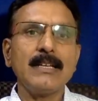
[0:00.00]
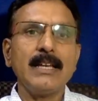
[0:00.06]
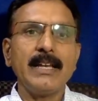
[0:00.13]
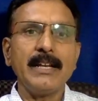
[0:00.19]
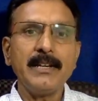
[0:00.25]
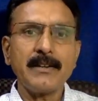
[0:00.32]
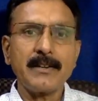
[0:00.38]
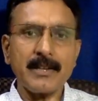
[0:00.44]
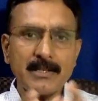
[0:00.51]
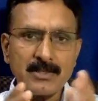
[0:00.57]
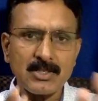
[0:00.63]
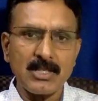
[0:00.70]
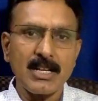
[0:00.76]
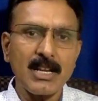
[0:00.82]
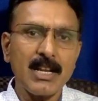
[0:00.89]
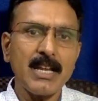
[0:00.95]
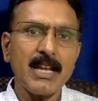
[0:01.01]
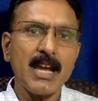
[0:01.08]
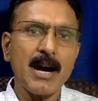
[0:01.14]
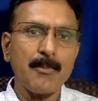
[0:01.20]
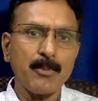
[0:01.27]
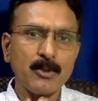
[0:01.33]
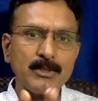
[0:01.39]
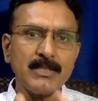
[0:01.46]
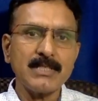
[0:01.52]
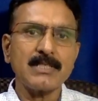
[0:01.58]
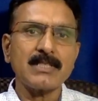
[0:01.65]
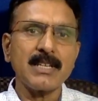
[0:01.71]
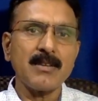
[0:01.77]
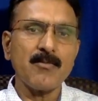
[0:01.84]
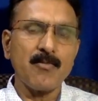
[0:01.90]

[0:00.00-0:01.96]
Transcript: Interestingly, opposition